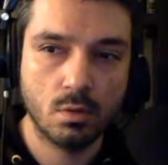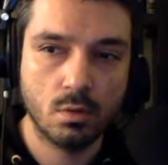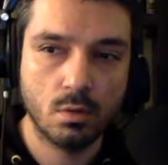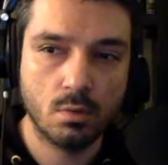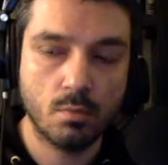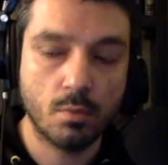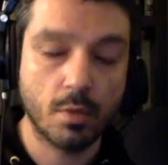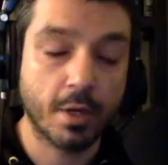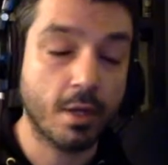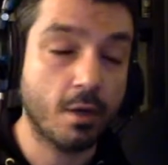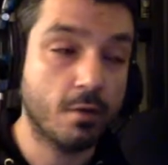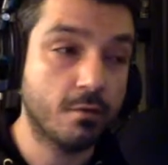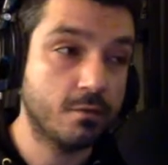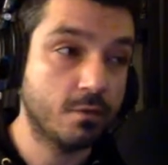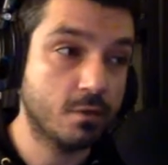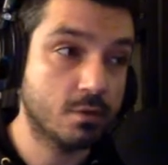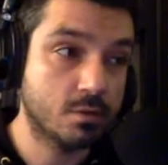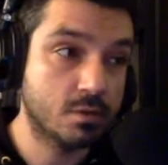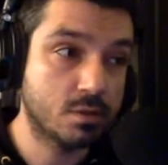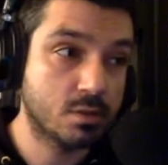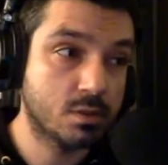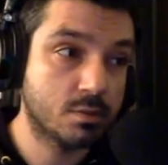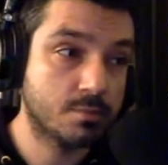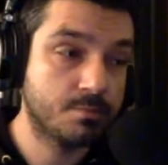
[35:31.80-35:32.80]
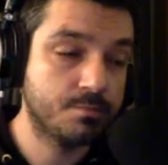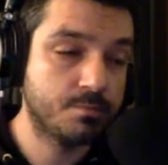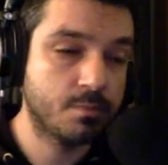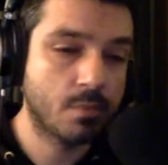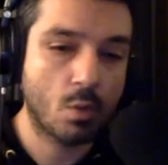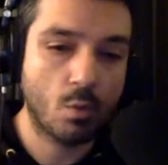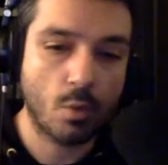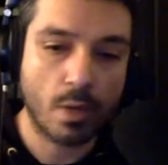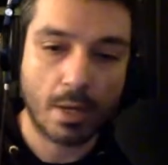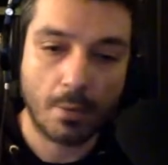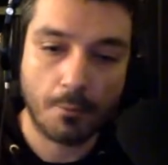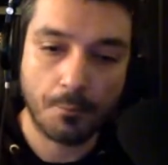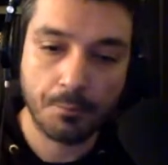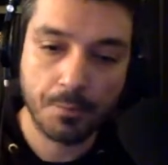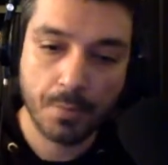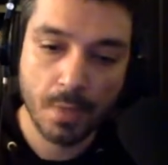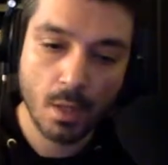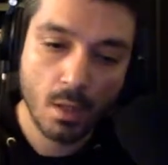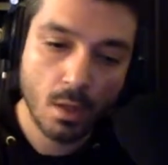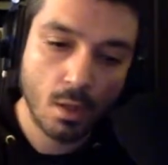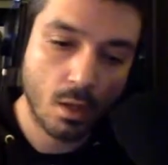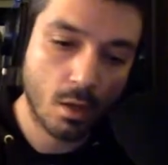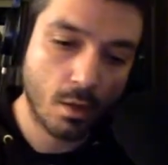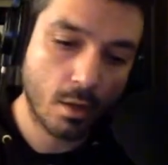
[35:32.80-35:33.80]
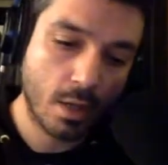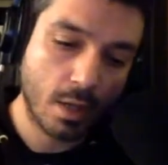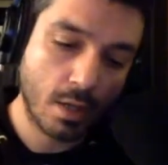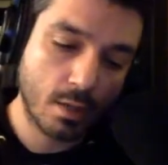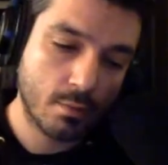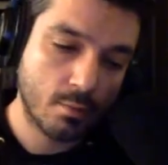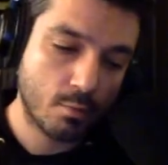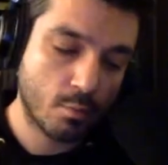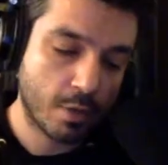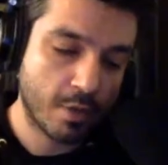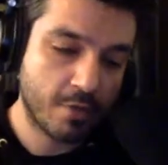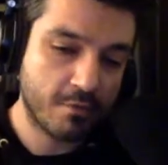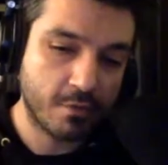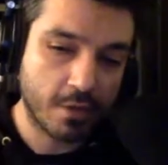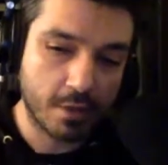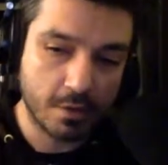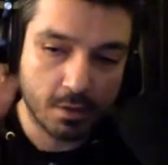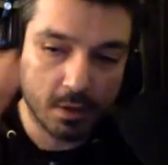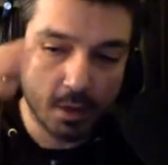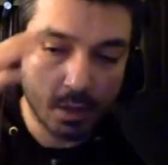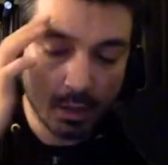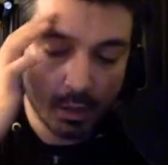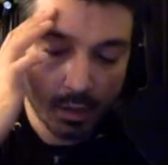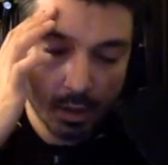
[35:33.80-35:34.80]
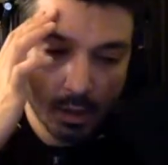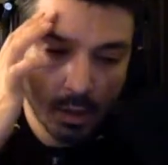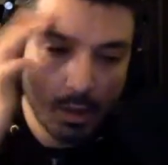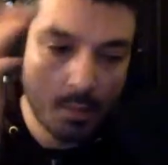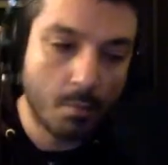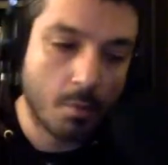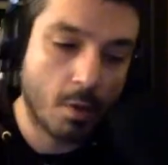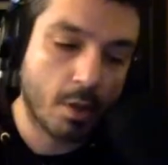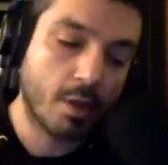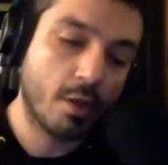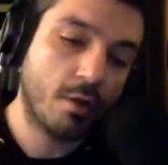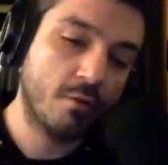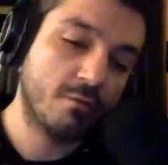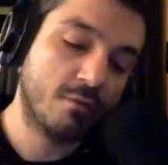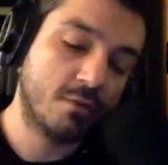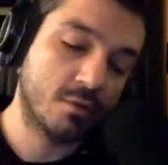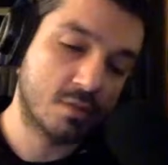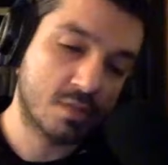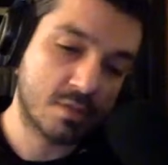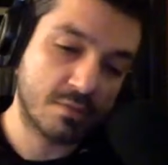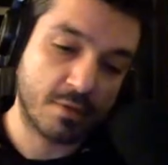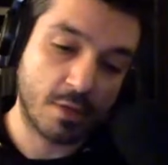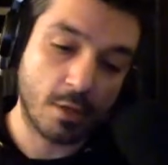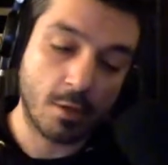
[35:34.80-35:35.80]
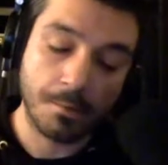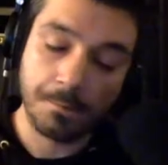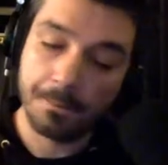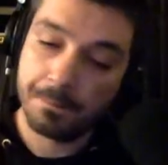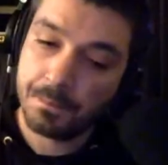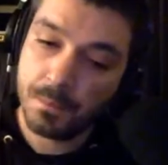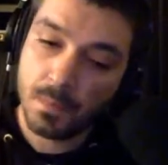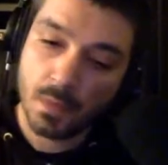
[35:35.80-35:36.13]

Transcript: Markel Fultz. Wow. Okay, brain fart there. Markel Fultz of it all.